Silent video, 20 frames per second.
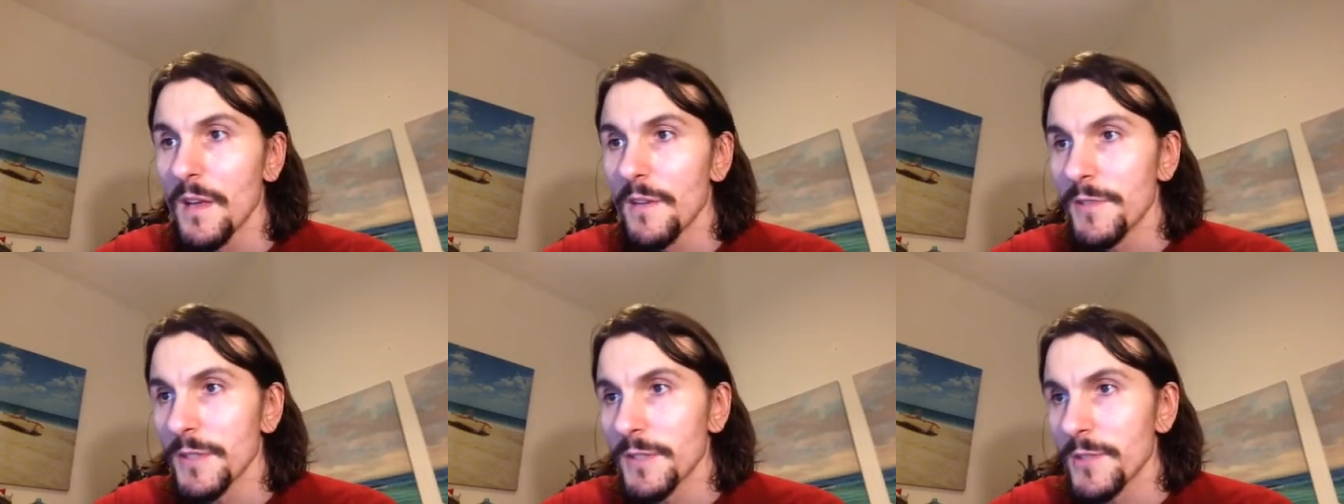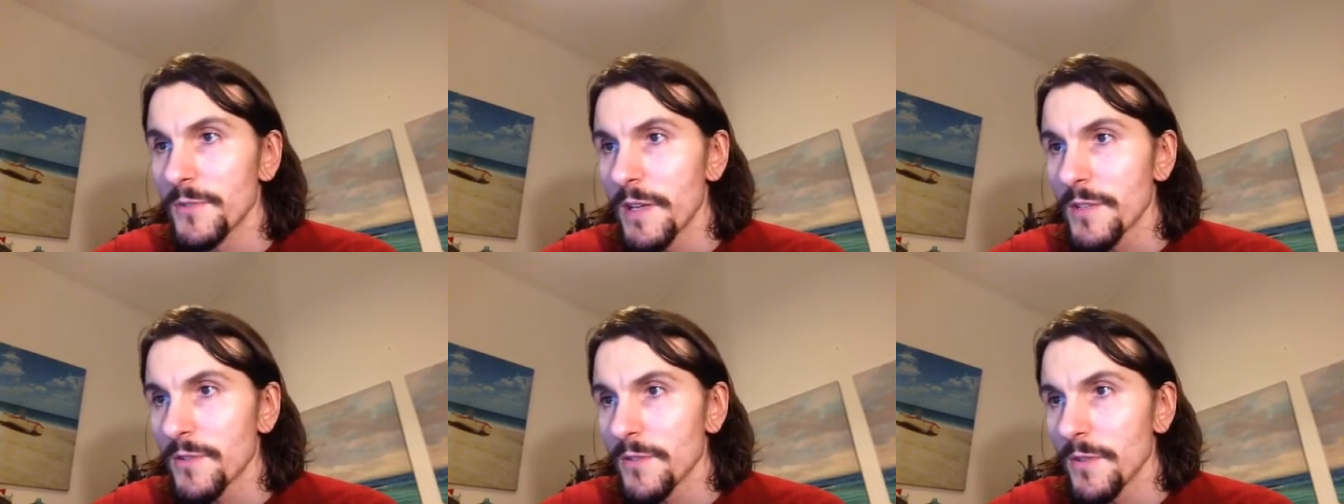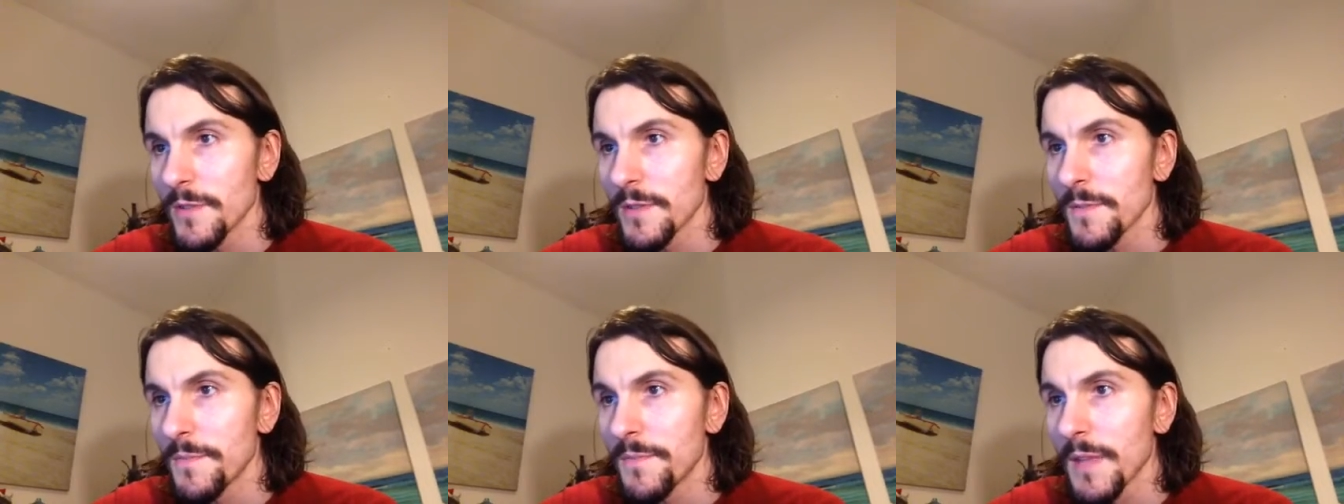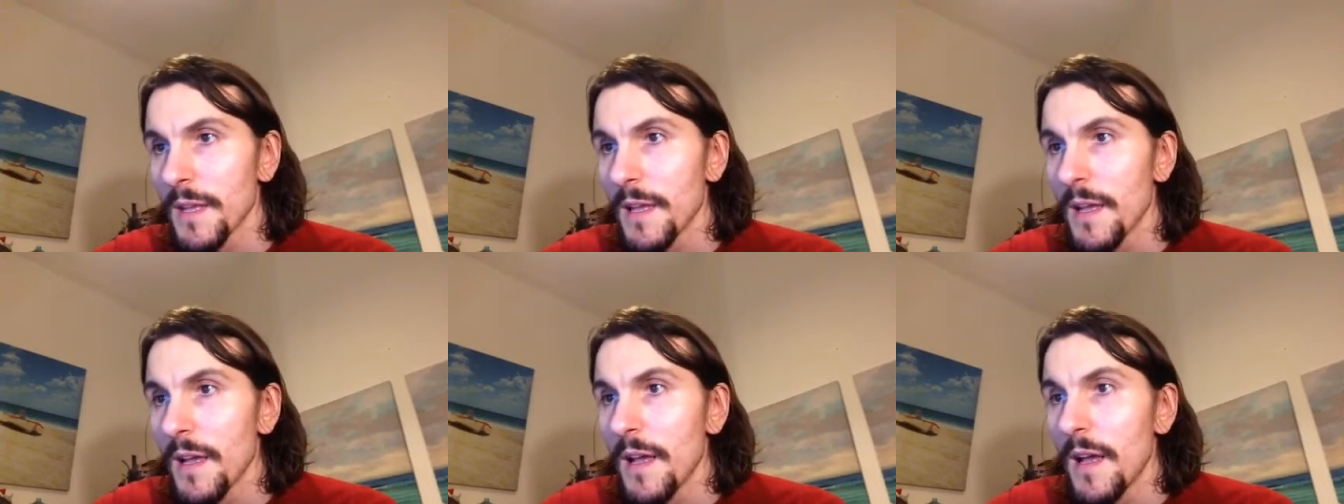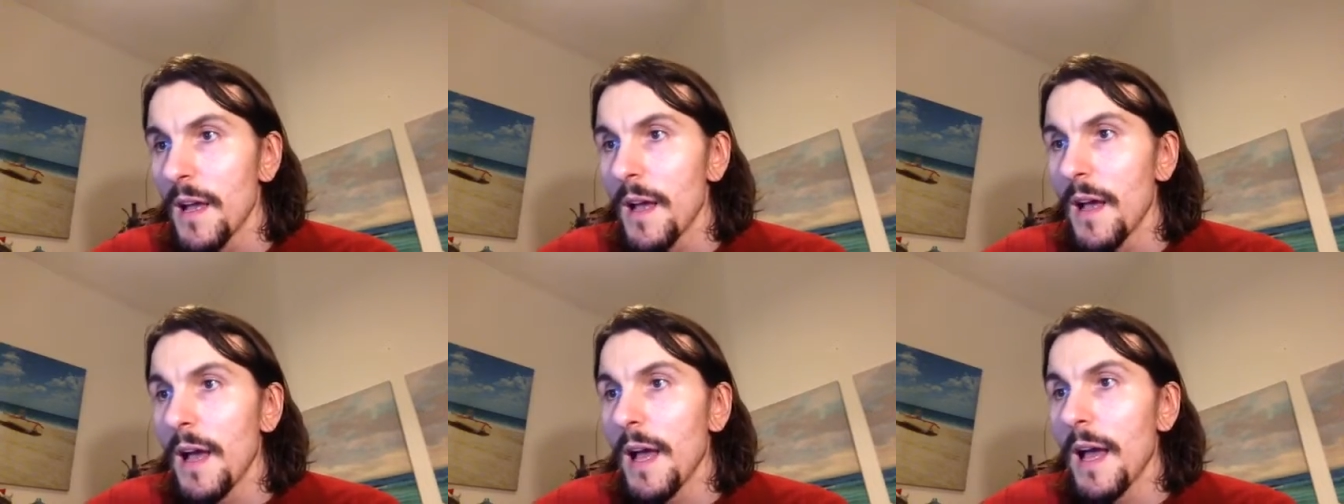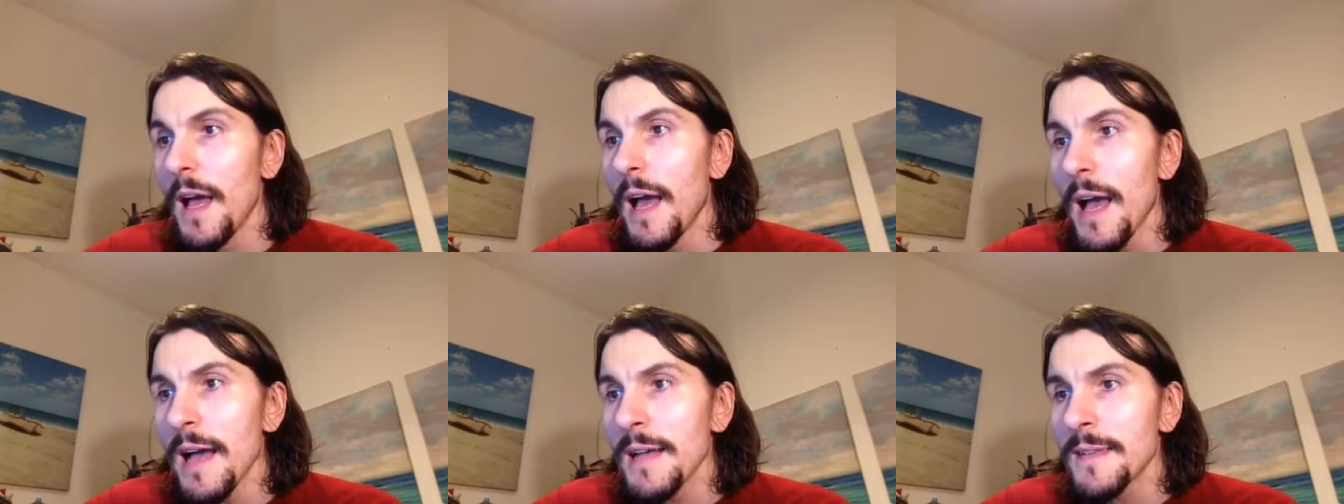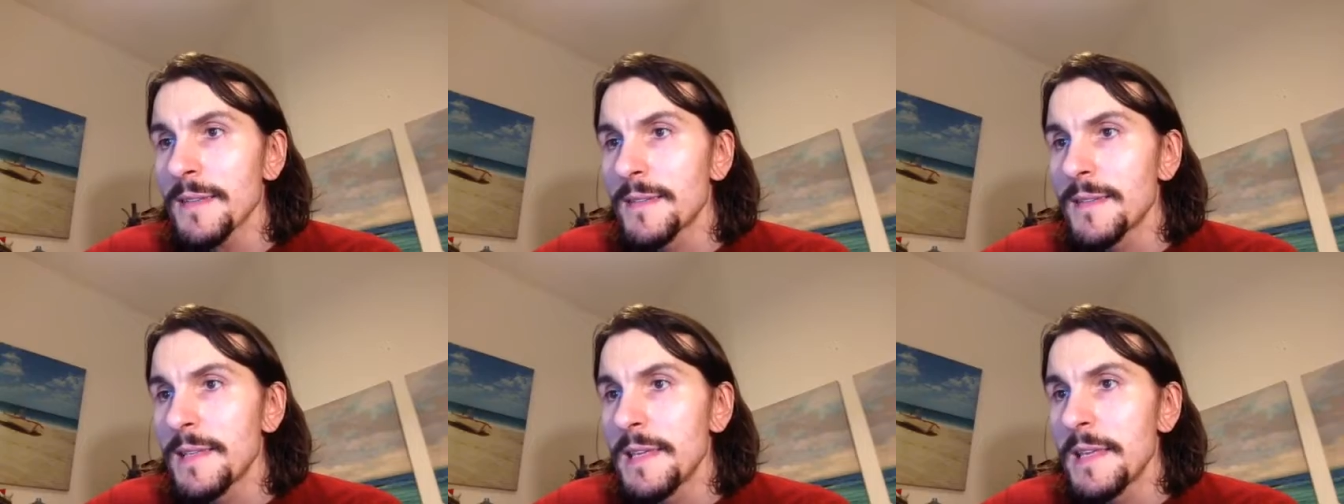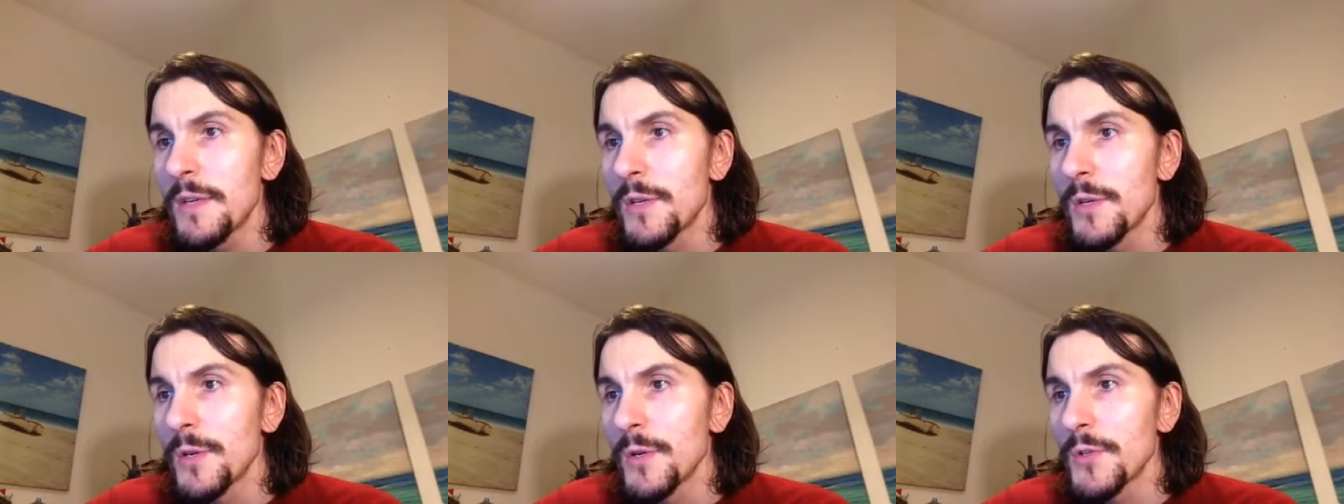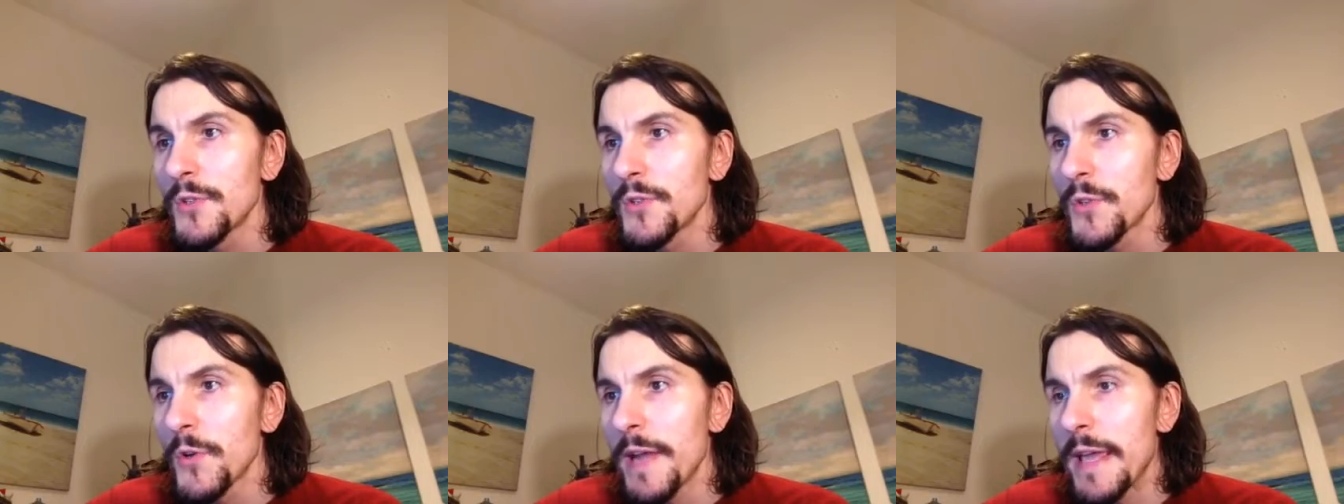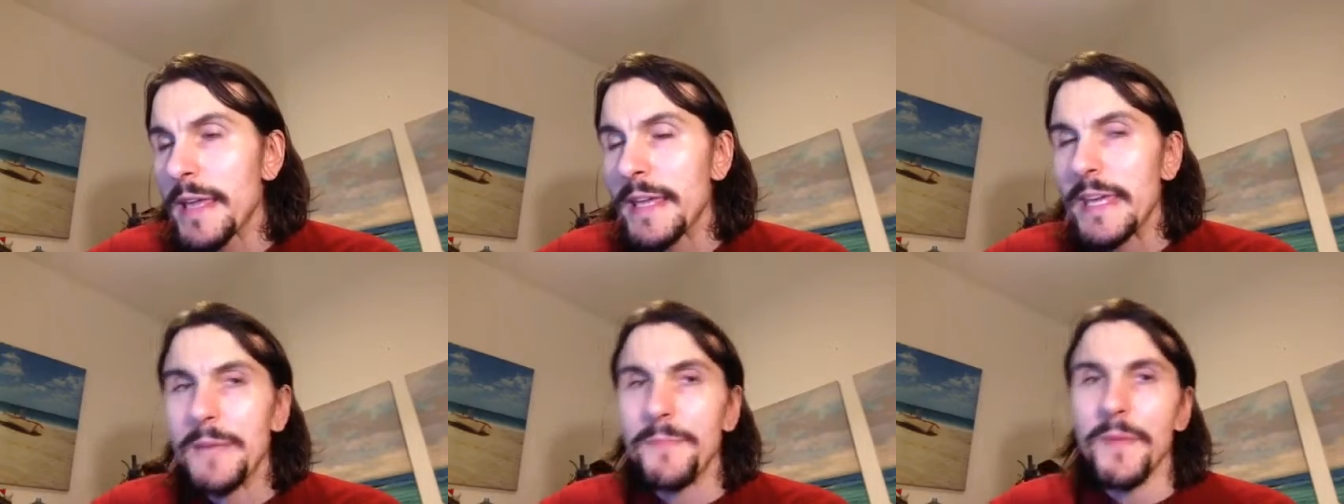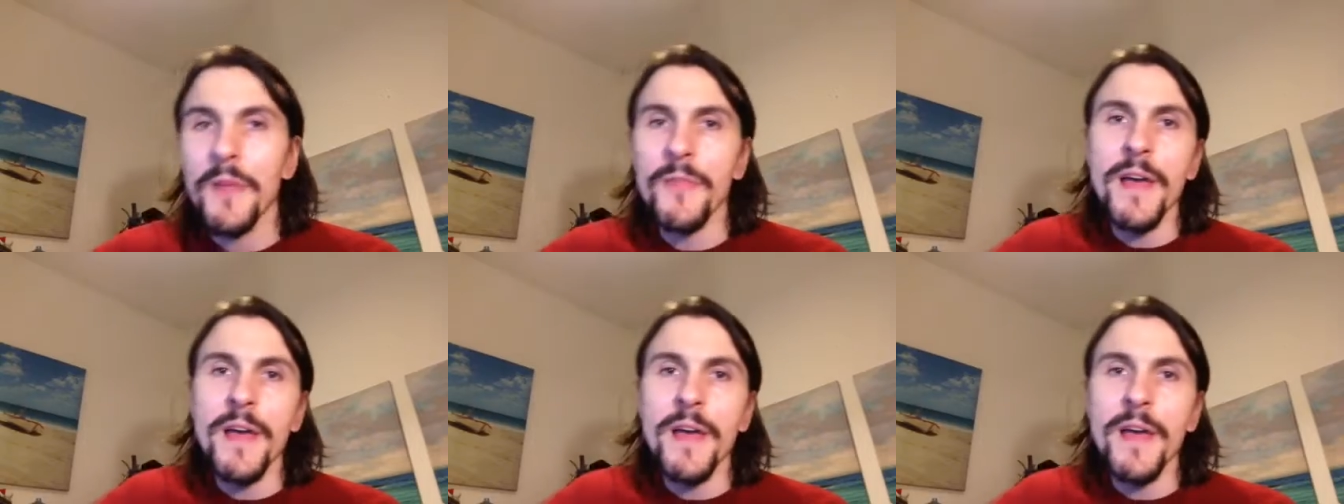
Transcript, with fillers: for good restaurants. Ainsi que son équipe.